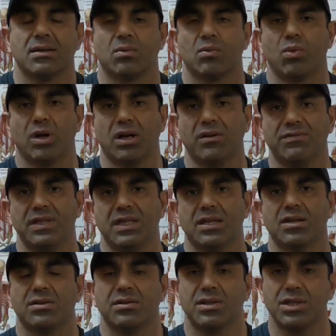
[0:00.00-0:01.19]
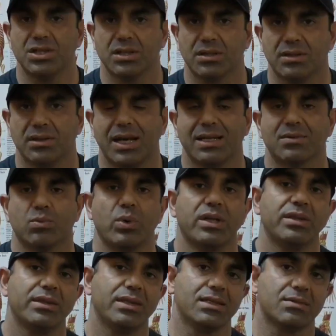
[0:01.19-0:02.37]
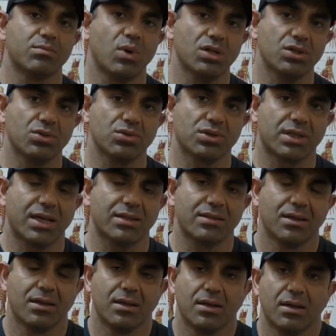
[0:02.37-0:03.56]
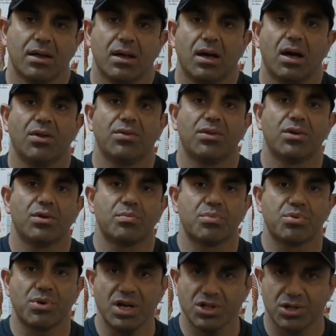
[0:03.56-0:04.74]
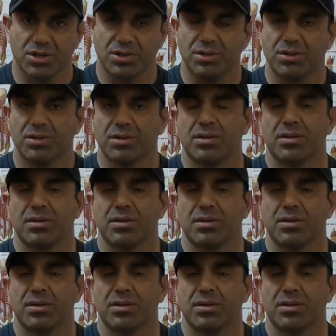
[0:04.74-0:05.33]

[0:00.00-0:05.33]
one of the conditions that when these muscles get under pressure,